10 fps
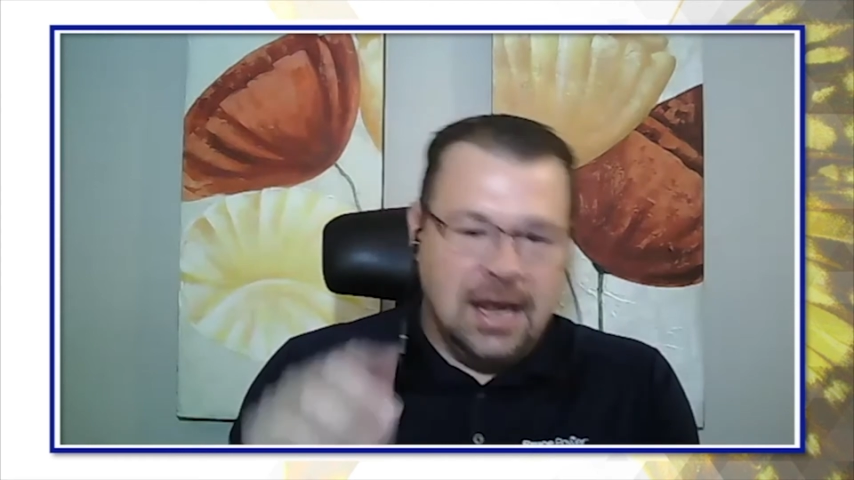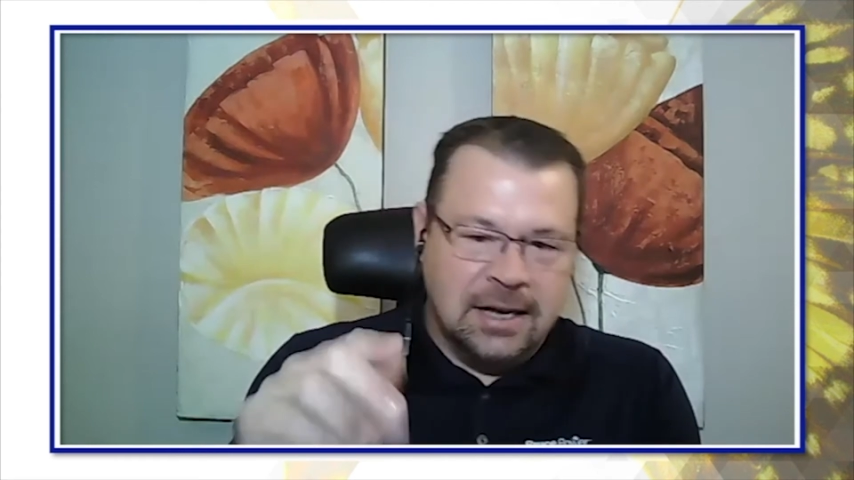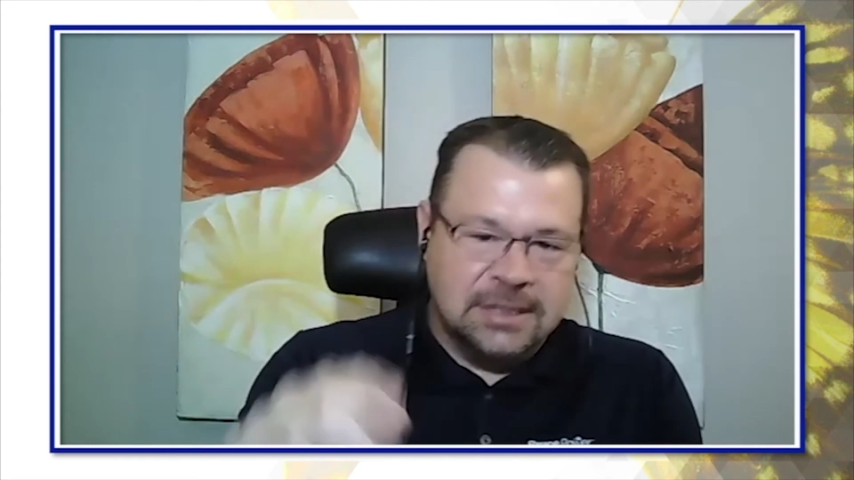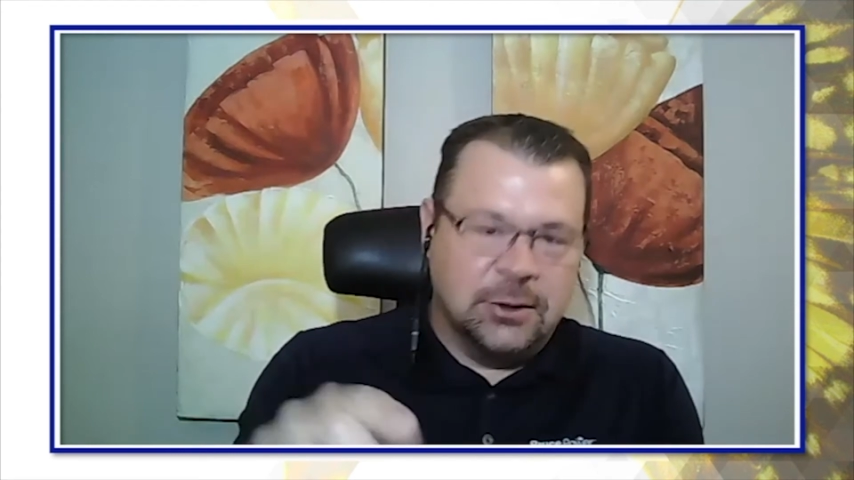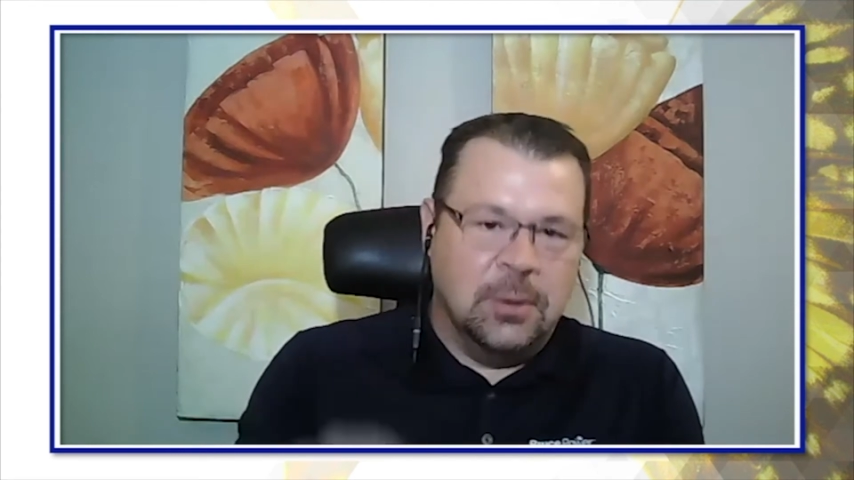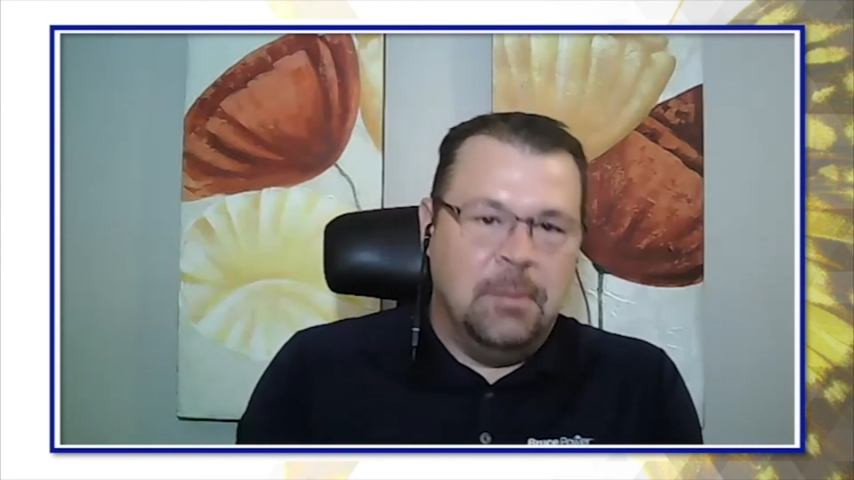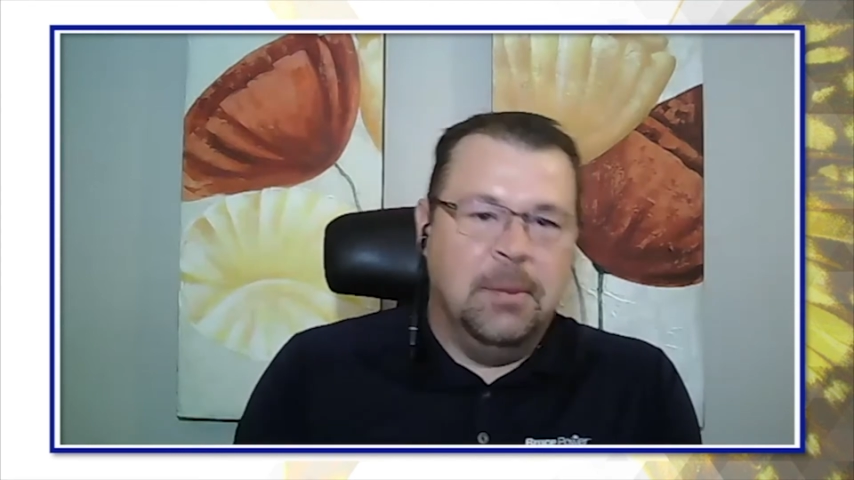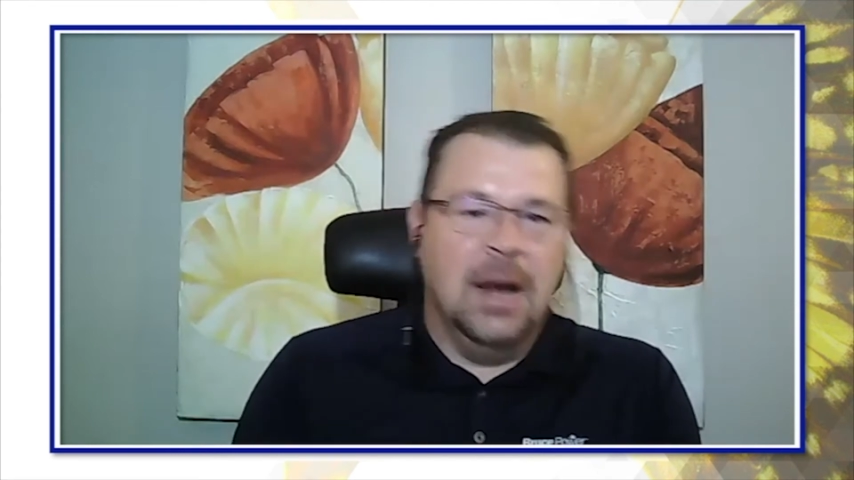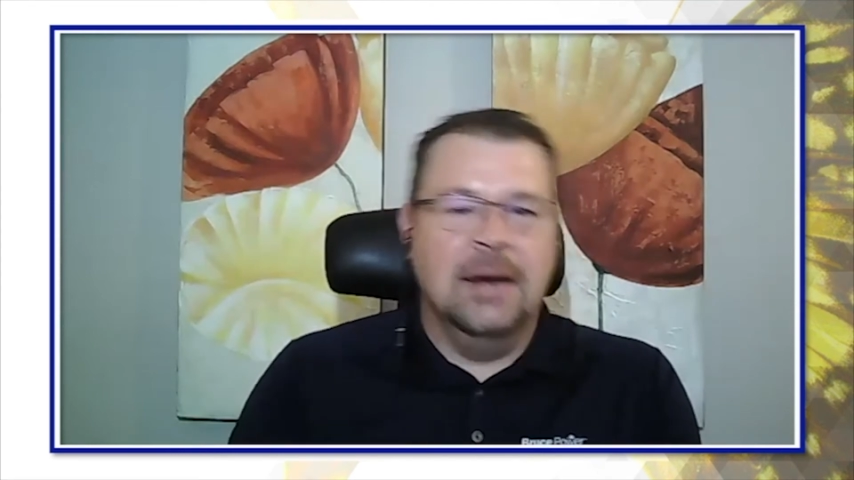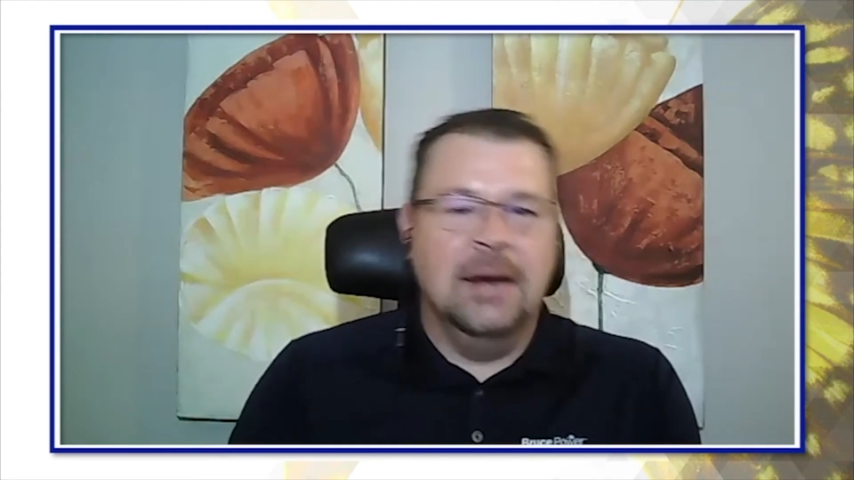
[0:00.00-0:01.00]
hit a certain
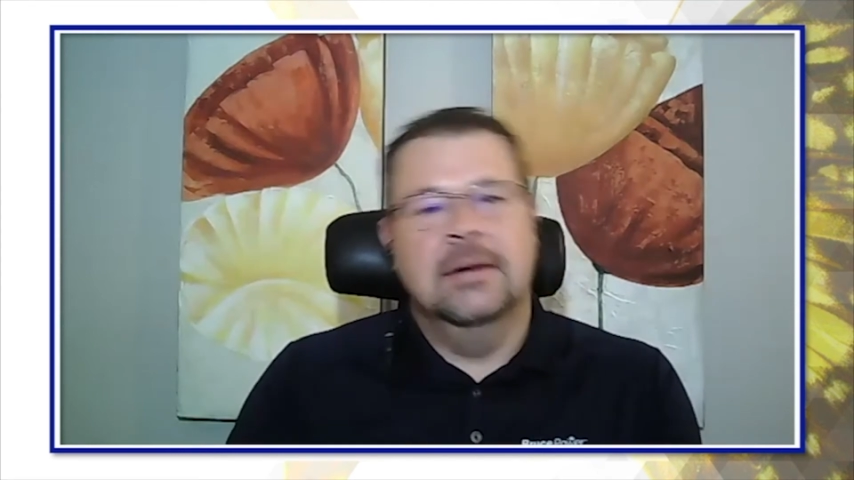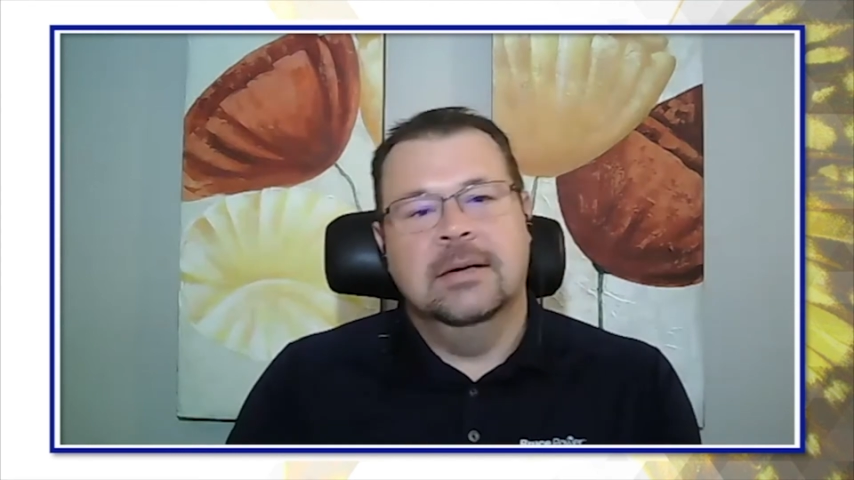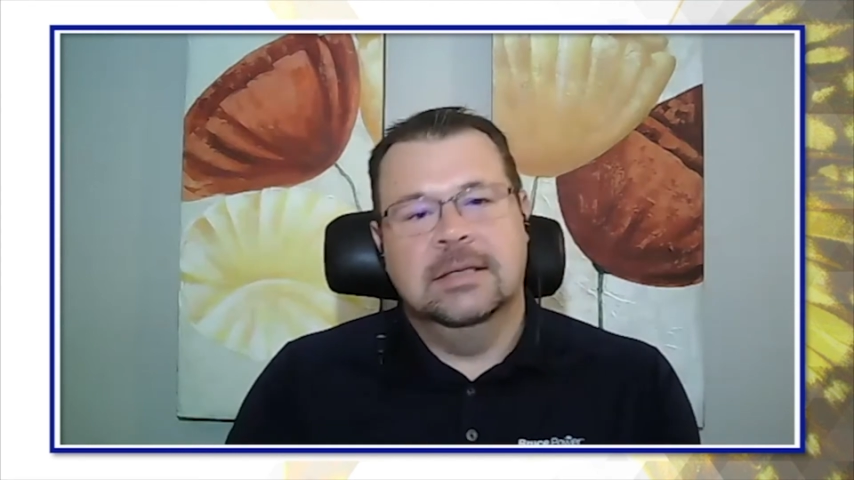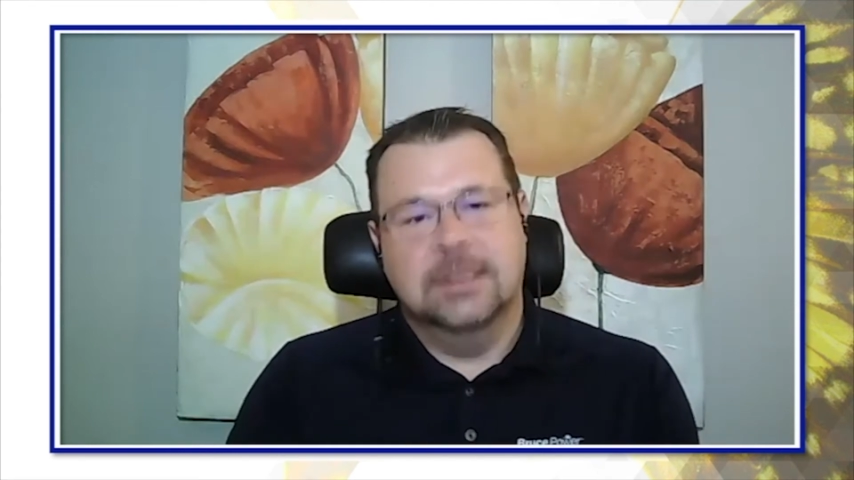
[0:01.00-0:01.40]
button